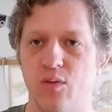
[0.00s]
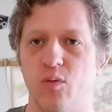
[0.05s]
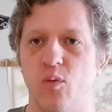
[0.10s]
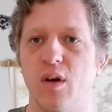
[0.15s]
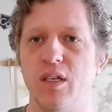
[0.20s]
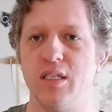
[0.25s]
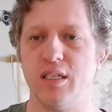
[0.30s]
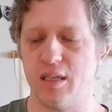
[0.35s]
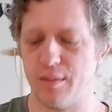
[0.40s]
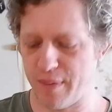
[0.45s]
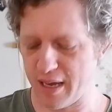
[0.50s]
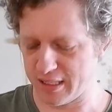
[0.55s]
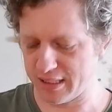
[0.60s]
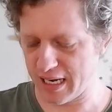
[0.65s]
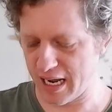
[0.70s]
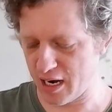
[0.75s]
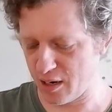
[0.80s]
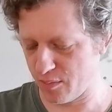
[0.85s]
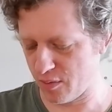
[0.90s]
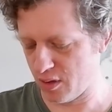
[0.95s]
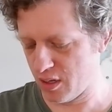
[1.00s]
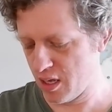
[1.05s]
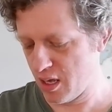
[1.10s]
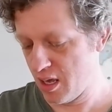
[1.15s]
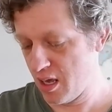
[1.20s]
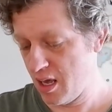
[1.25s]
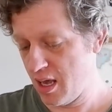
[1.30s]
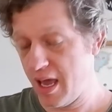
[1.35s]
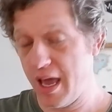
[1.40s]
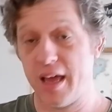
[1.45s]
wasn't the best animal.
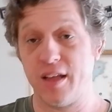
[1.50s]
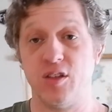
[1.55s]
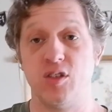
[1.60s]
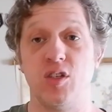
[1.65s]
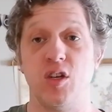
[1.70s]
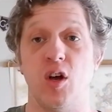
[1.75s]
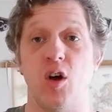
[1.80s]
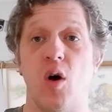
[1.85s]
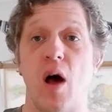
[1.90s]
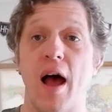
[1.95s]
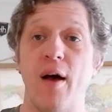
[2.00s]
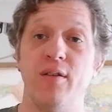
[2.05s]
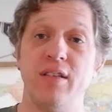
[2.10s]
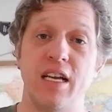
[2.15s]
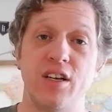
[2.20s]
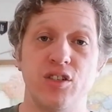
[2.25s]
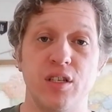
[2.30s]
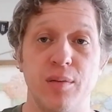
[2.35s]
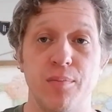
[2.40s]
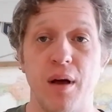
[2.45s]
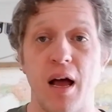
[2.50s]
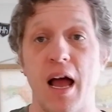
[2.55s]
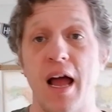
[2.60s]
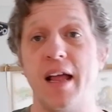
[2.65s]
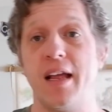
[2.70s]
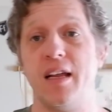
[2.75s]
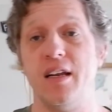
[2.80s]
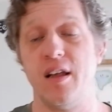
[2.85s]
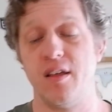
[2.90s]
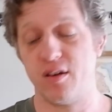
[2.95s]
And so I was actually
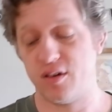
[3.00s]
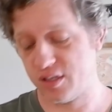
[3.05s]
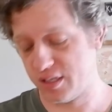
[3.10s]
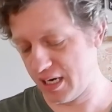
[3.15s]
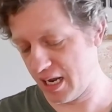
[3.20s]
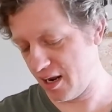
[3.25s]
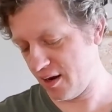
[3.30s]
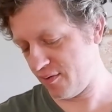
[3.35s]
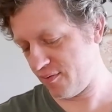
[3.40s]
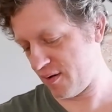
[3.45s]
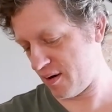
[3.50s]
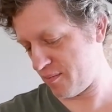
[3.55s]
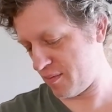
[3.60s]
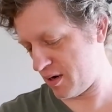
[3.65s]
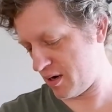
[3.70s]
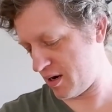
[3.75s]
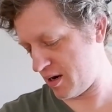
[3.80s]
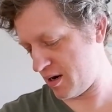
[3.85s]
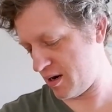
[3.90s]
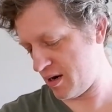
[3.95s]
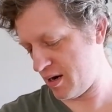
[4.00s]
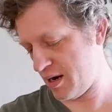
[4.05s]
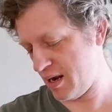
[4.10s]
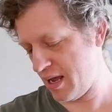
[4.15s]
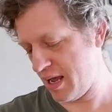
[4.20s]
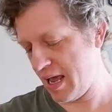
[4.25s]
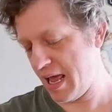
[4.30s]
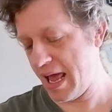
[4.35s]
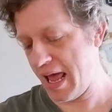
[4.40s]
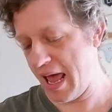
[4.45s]
buying another snake from her,
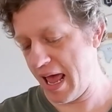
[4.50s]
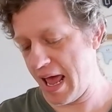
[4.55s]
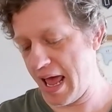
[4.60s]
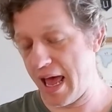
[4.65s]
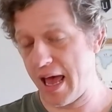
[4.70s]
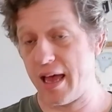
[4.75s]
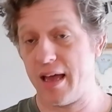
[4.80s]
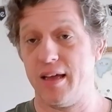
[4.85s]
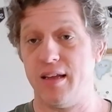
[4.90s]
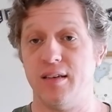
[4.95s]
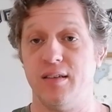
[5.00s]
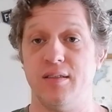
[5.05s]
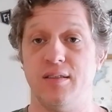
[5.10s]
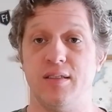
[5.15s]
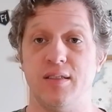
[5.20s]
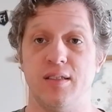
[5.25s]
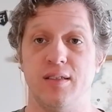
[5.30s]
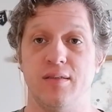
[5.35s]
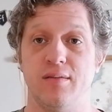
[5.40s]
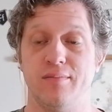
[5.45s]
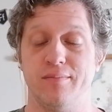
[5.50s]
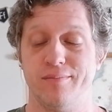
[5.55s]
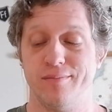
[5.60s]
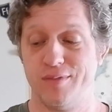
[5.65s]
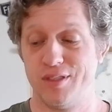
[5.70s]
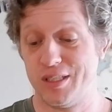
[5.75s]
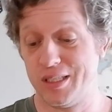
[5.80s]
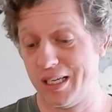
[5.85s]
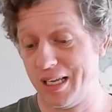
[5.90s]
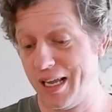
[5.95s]
and
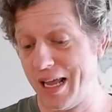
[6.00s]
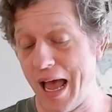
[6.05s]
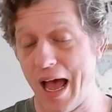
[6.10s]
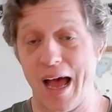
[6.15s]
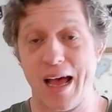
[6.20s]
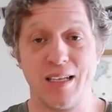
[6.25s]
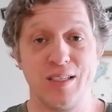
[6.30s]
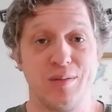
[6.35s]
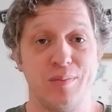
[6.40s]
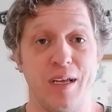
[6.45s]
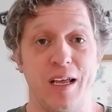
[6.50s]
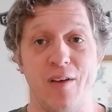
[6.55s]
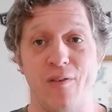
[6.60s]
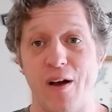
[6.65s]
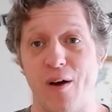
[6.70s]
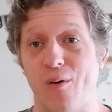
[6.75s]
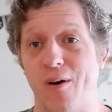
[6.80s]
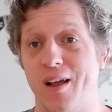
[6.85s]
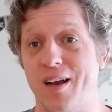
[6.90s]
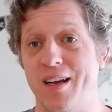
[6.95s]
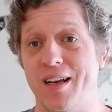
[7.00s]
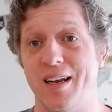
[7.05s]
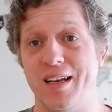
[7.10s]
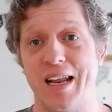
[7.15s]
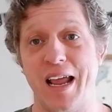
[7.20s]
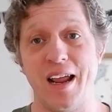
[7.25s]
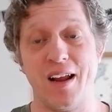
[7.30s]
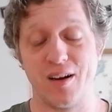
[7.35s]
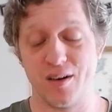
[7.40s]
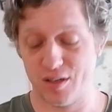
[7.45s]
she asked me if I wanted to
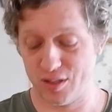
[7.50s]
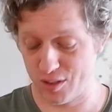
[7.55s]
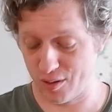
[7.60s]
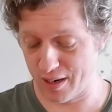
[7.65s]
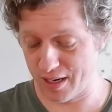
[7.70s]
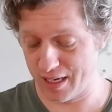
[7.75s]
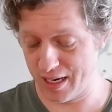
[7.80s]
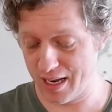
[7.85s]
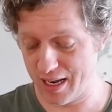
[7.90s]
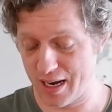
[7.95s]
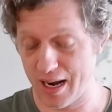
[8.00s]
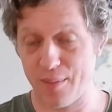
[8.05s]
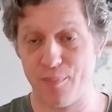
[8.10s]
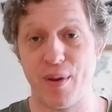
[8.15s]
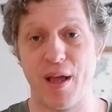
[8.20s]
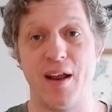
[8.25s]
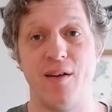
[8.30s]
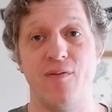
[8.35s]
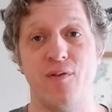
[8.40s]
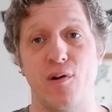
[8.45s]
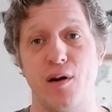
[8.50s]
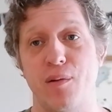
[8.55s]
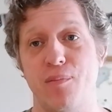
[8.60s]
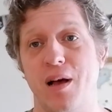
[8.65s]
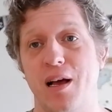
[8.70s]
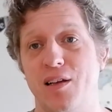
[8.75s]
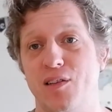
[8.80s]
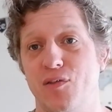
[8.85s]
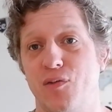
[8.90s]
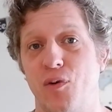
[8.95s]
take her, so I did. I paid 40
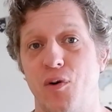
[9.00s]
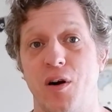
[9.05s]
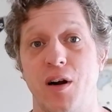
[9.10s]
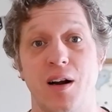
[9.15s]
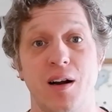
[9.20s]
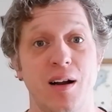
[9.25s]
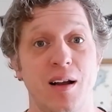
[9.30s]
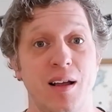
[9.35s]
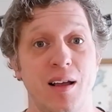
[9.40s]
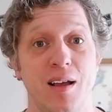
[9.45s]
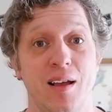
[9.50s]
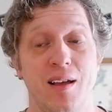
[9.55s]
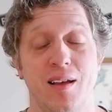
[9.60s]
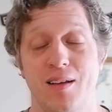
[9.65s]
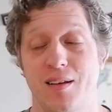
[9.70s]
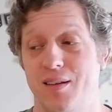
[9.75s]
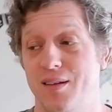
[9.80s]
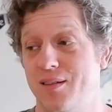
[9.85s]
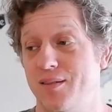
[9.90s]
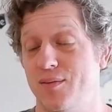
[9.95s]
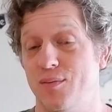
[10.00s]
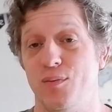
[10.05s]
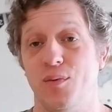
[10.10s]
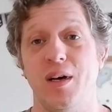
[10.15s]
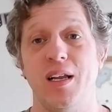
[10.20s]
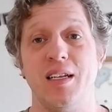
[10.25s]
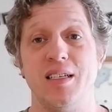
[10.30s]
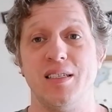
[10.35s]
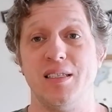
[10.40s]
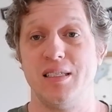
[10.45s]
bucks for her.
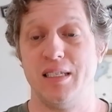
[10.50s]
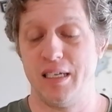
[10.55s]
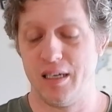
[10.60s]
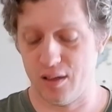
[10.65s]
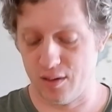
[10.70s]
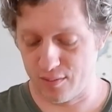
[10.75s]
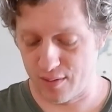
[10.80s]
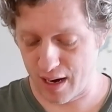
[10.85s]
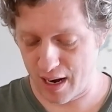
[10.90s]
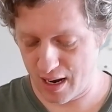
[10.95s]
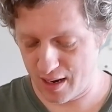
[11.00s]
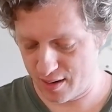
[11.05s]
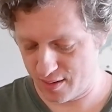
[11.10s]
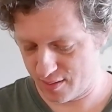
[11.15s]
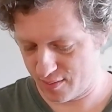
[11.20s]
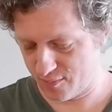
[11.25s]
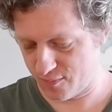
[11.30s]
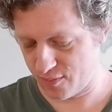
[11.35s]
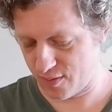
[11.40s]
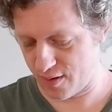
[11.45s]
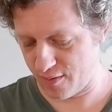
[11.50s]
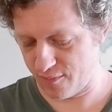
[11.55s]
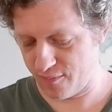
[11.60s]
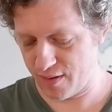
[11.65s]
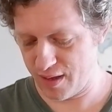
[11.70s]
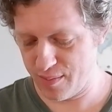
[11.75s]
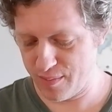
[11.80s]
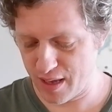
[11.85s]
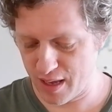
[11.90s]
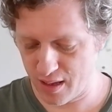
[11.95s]
What a steal, right? For a
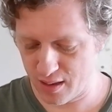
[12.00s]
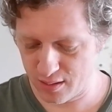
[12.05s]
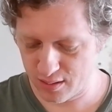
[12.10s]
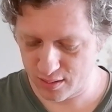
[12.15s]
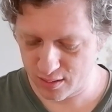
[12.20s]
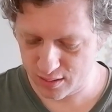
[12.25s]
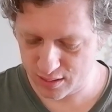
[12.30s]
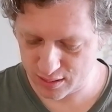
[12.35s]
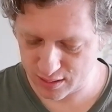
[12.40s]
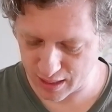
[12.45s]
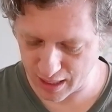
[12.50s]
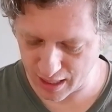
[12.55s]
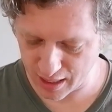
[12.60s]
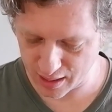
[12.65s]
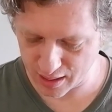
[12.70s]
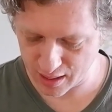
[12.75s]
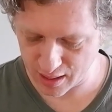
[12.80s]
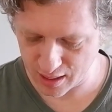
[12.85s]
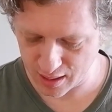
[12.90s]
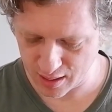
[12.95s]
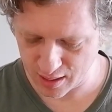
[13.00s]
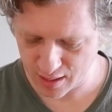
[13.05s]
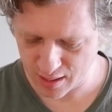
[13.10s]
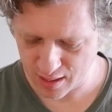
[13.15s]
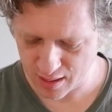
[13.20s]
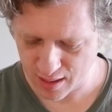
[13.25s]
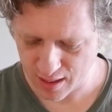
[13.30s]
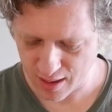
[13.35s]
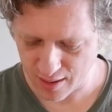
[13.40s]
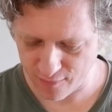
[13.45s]
female snake,
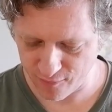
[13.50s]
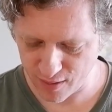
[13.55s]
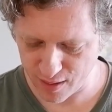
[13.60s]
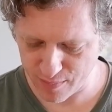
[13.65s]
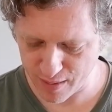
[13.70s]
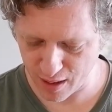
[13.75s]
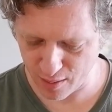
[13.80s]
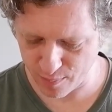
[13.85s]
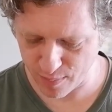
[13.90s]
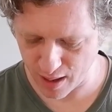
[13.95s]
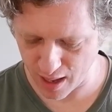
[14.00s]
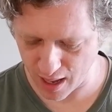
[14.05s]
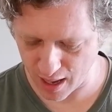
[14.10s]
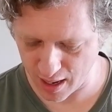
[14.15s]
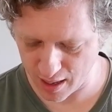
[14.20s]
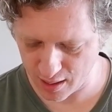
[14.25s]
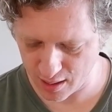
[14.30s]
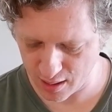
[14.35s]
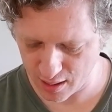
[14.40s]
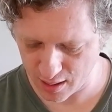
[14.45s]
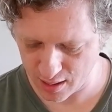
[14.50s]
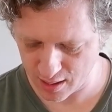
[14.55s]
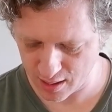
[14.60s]
a female pied.